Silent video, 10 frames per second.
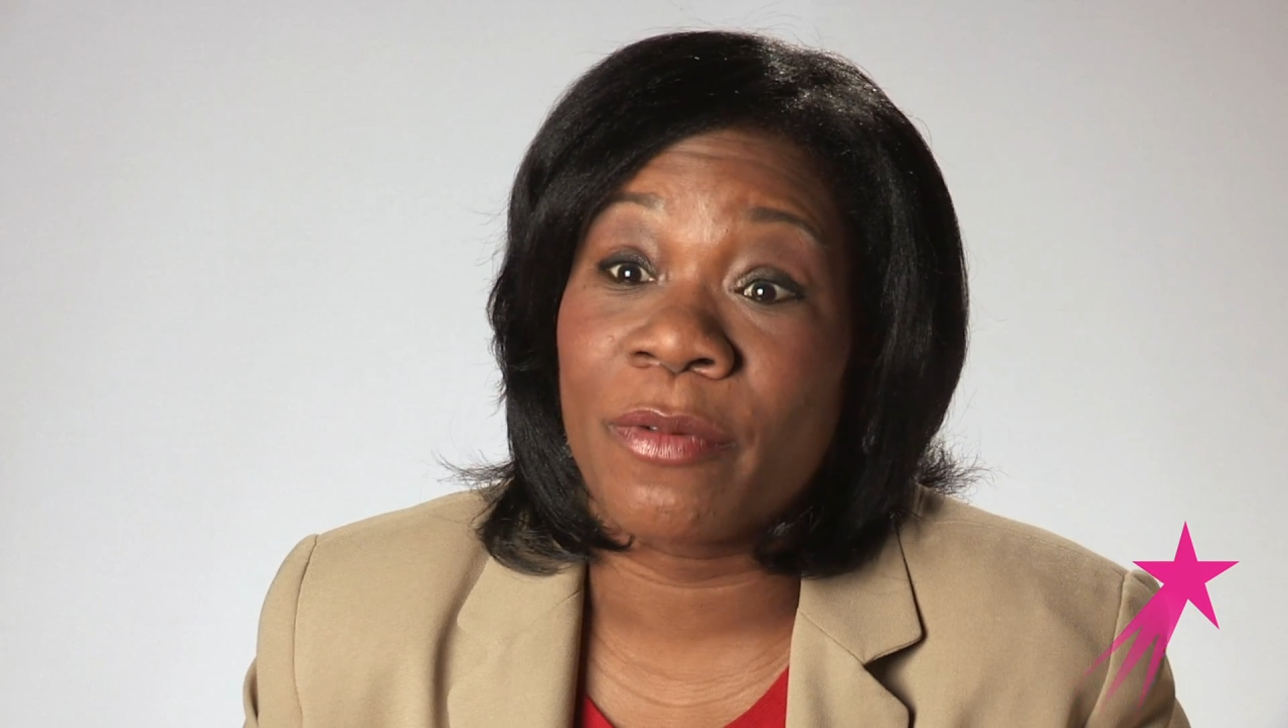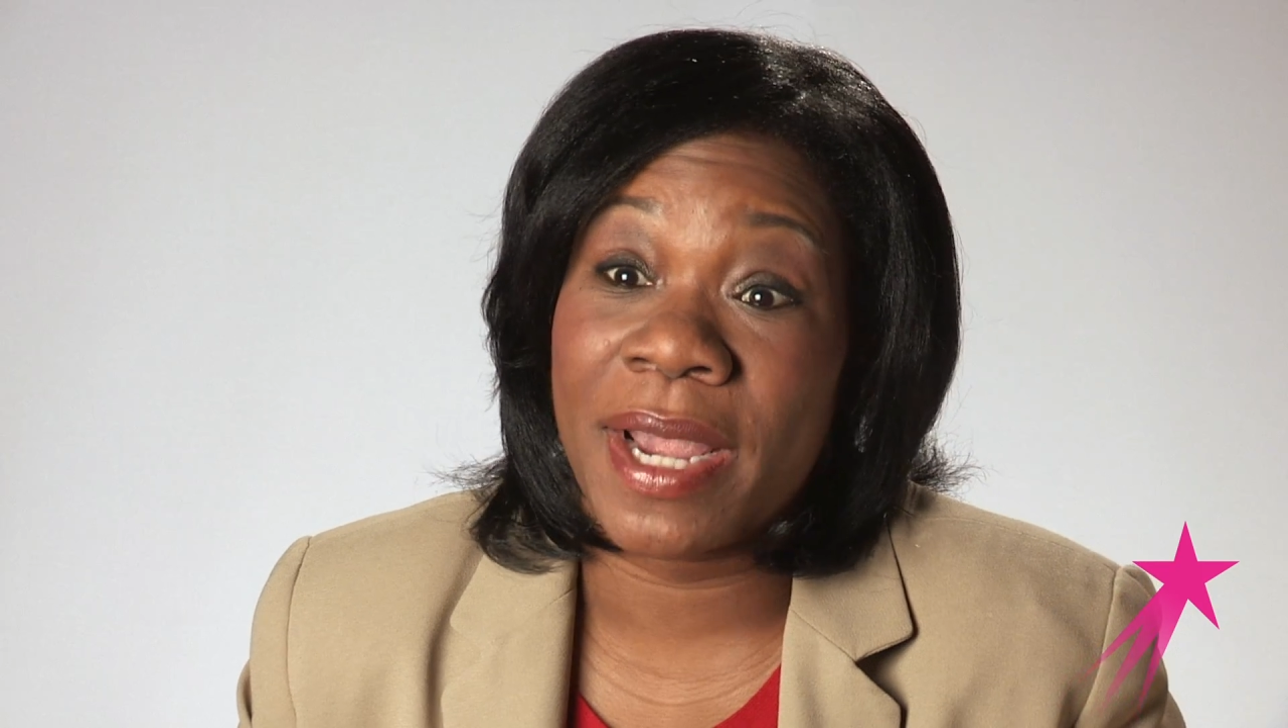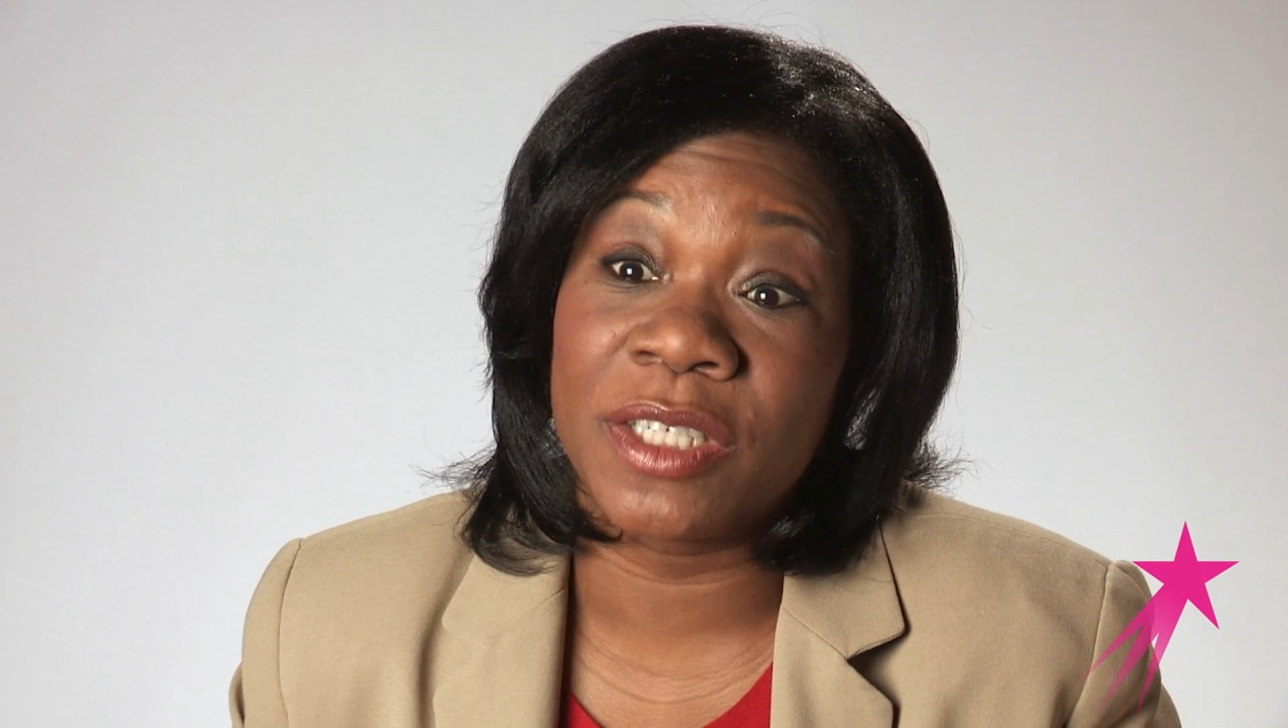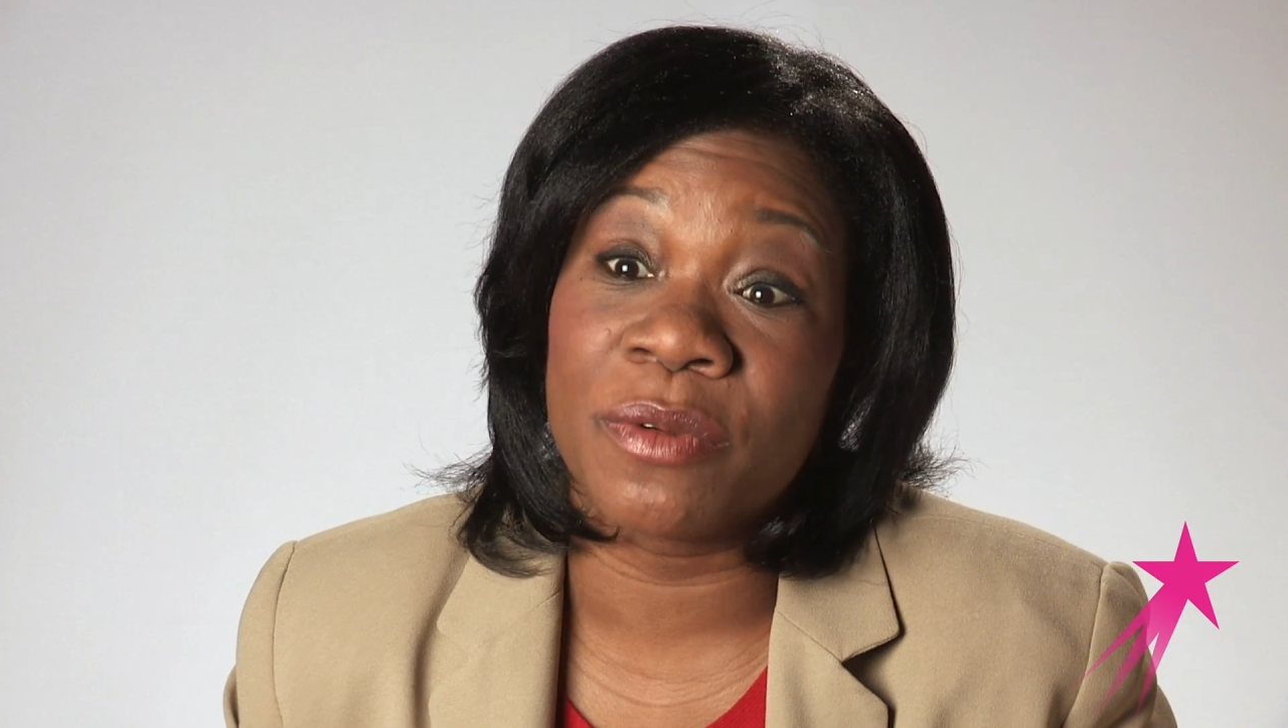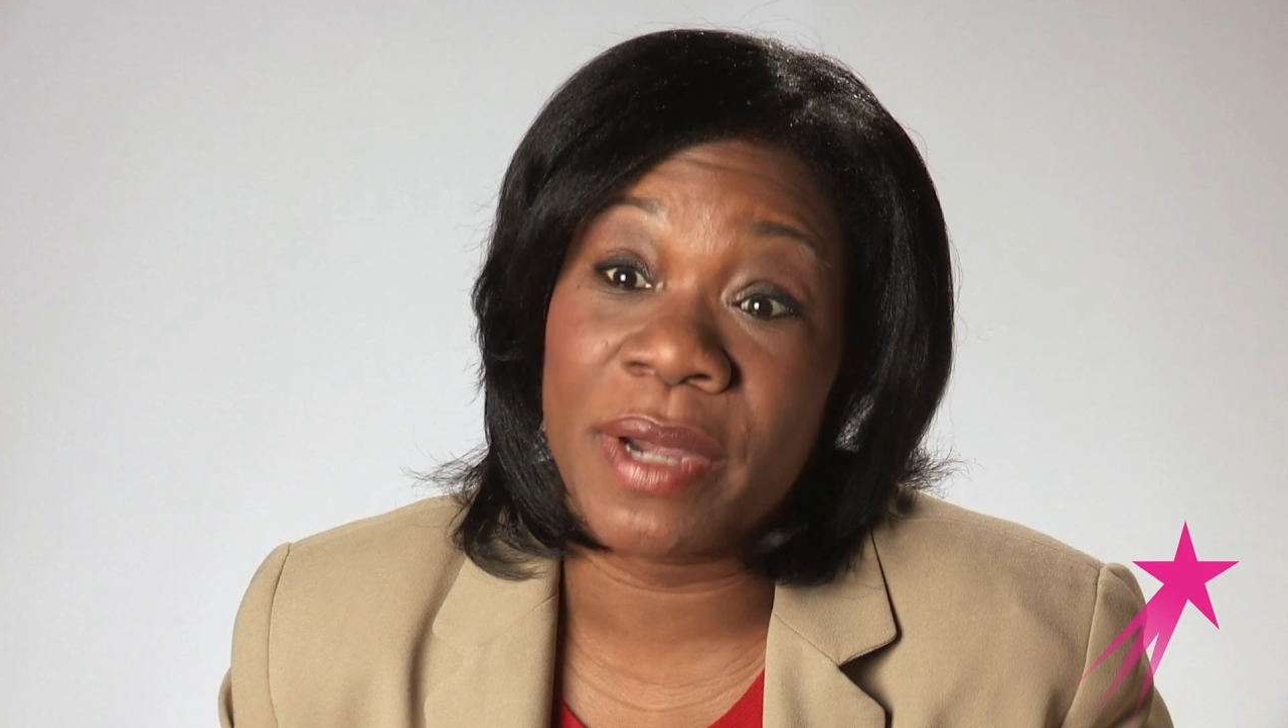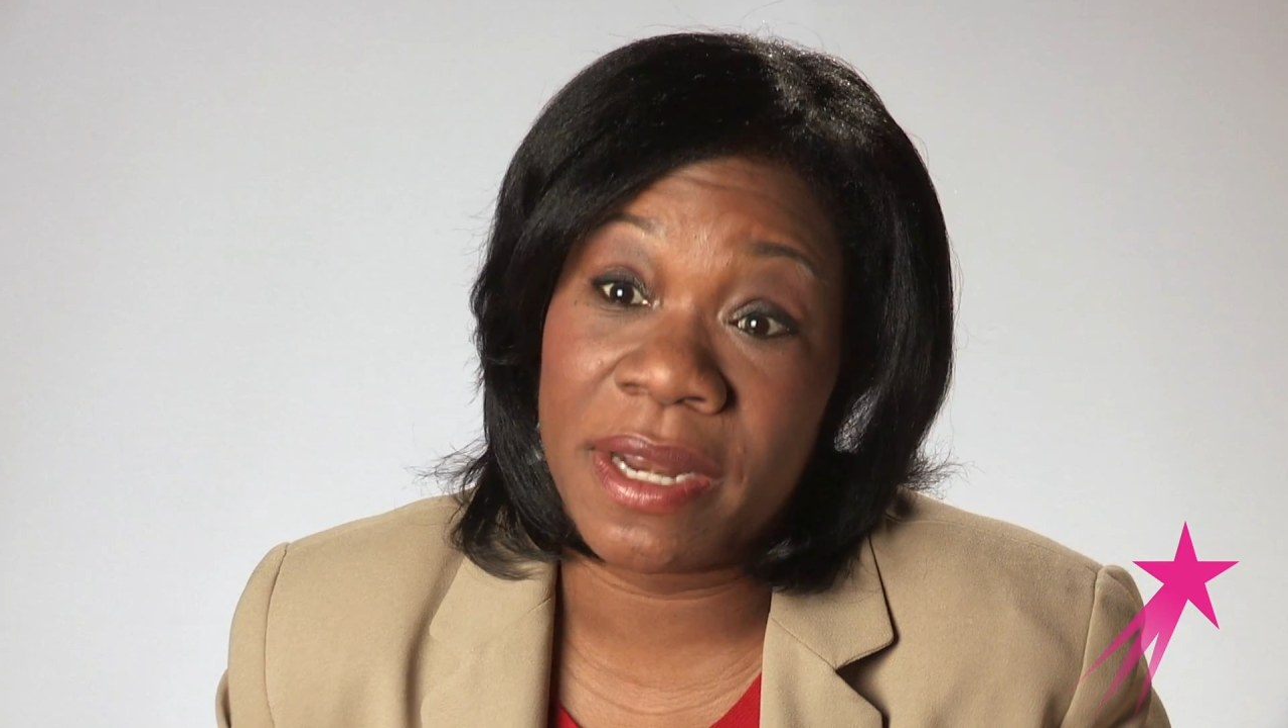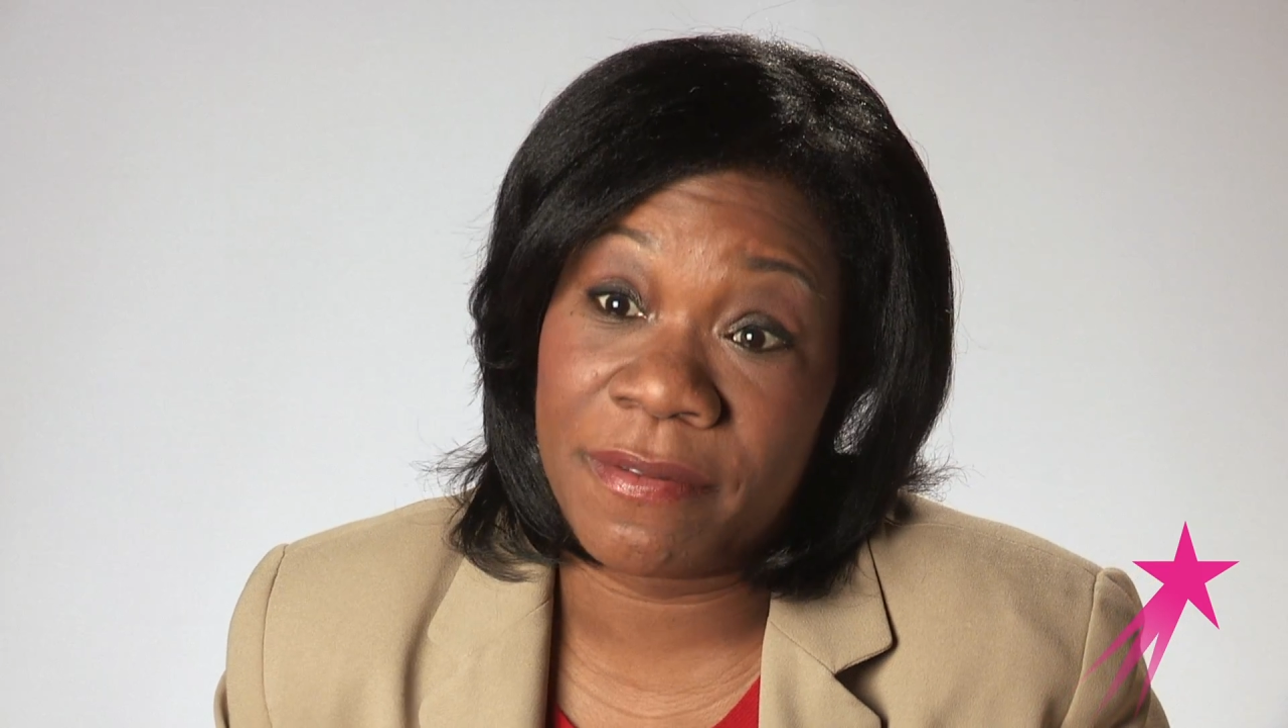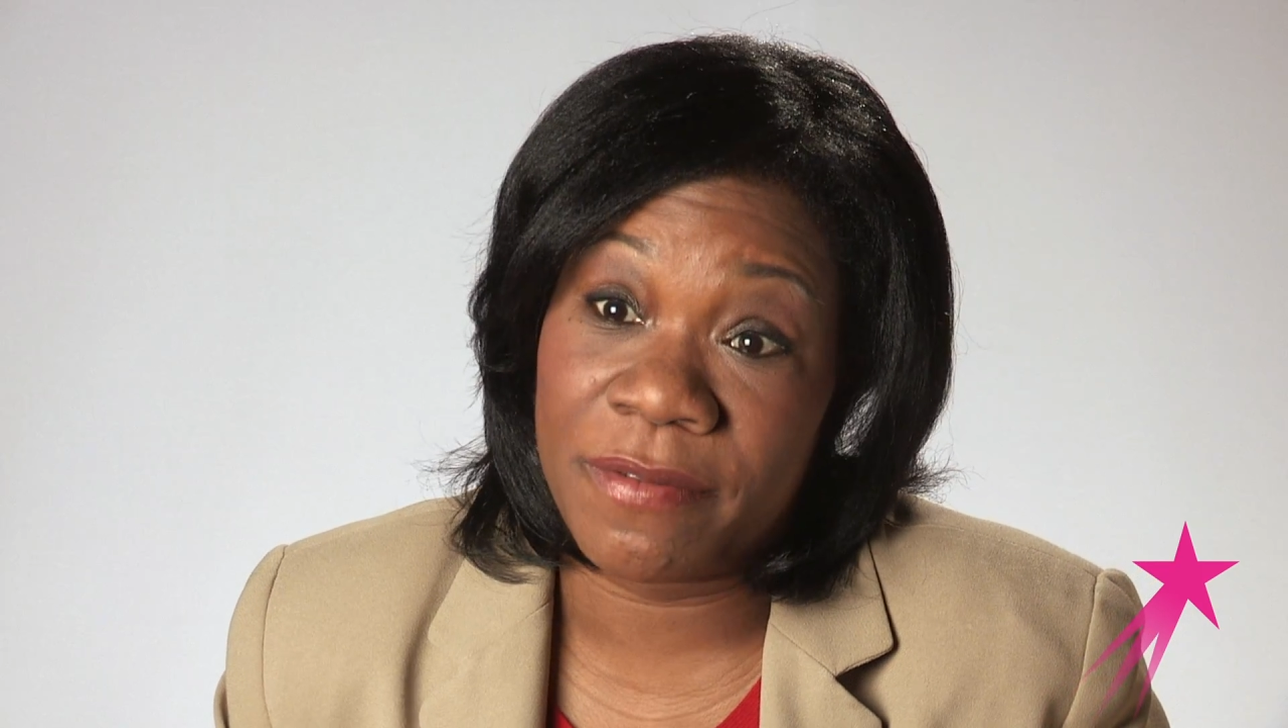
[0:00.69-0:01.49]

graduated